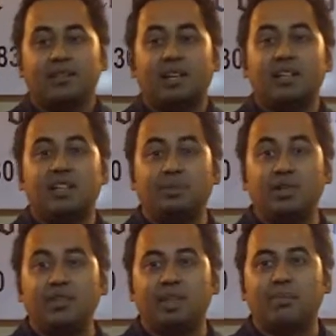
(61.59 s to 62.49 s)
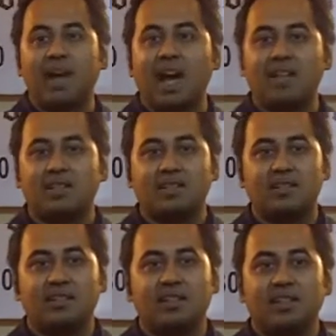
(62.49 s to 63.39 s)
The interviewee replied,
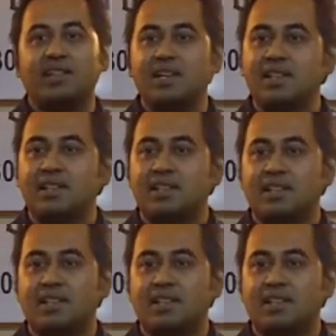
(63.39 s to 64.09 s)
yes,